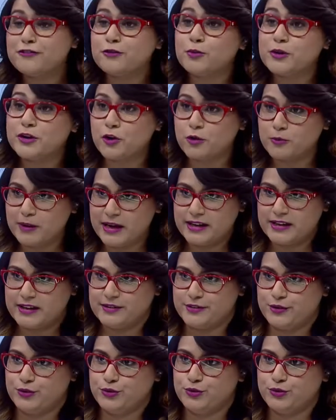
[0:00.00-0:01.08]
we don't make it
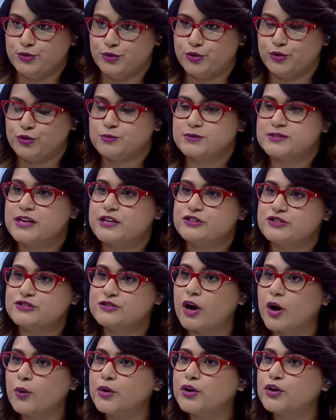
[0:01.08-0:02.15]
through the group stages,
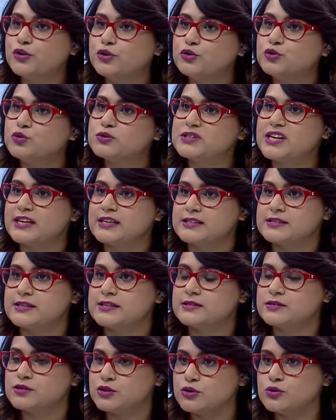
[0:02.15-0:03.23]
are we going to use that as an
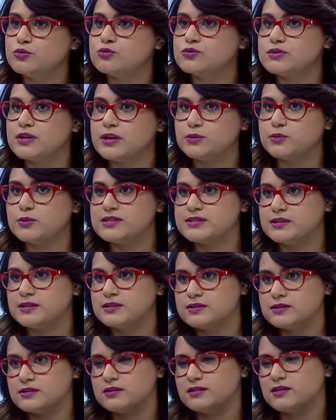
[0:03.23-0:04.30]
excuse that we
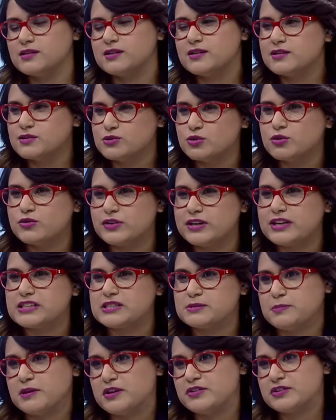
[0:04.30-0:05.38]
sent sort of
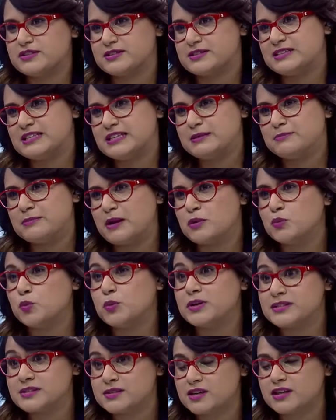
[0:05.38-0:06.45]
inexperienced team and we're
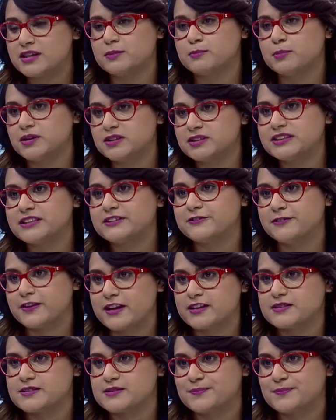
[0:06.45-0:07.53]
still in building phase?